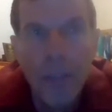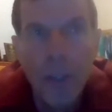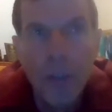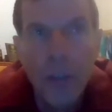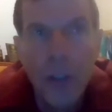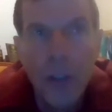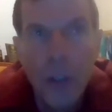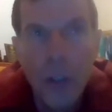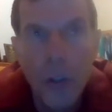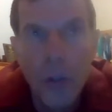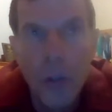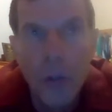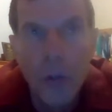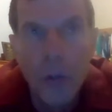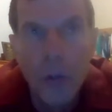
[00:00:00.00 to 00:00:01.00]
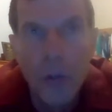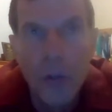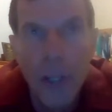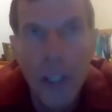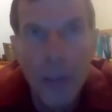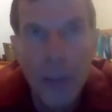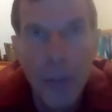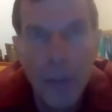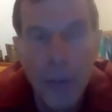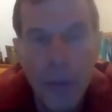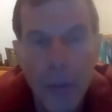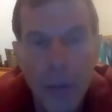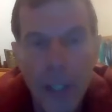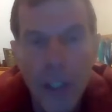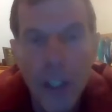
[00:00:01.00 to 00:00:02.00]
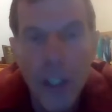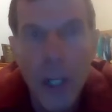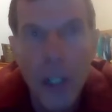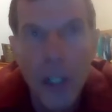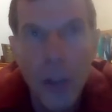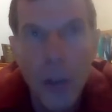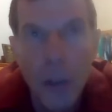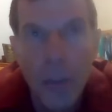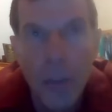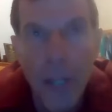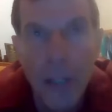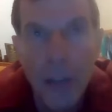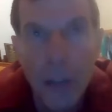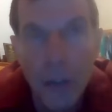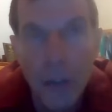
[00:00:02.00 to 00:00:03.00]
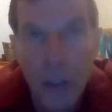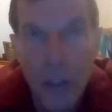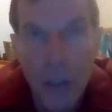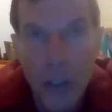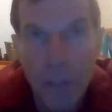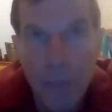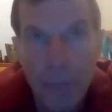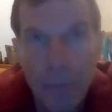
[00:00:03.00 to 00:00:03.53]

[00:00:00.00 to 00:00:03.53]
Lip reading: is going to use to develop information on you and to make a decision.